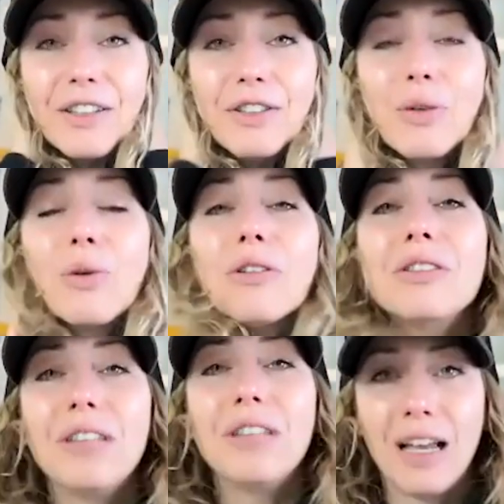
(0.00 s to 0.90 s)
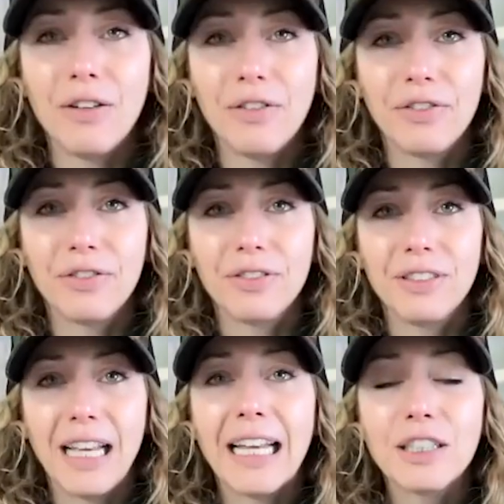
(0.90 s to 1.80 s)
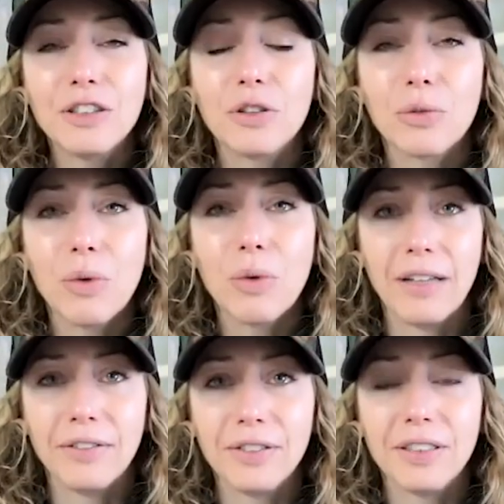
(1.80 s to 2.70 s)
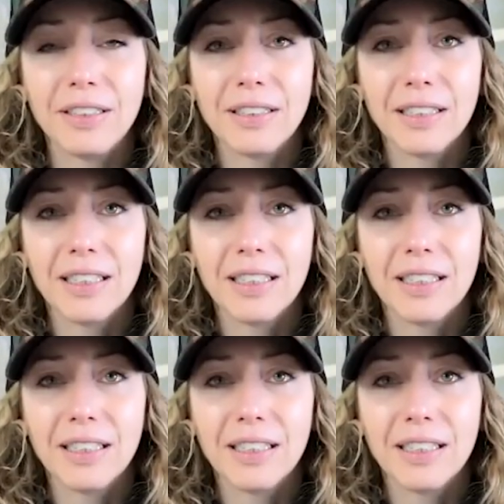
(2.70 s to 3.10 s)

your life and your wife's.